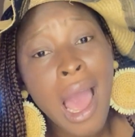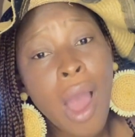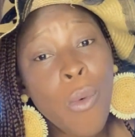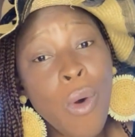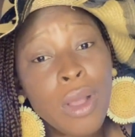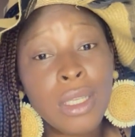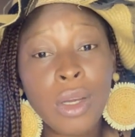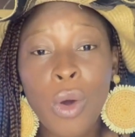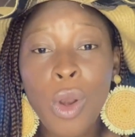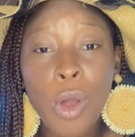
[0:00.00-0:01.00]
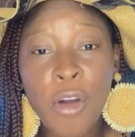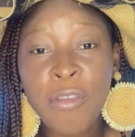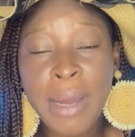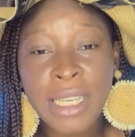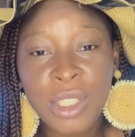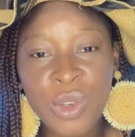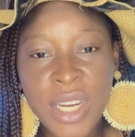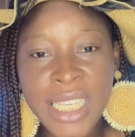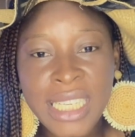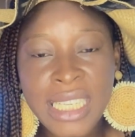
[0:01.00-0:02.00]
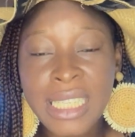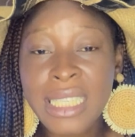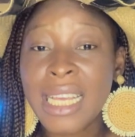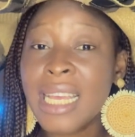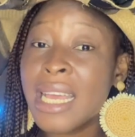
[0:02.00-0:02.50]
And what's the color of my dress?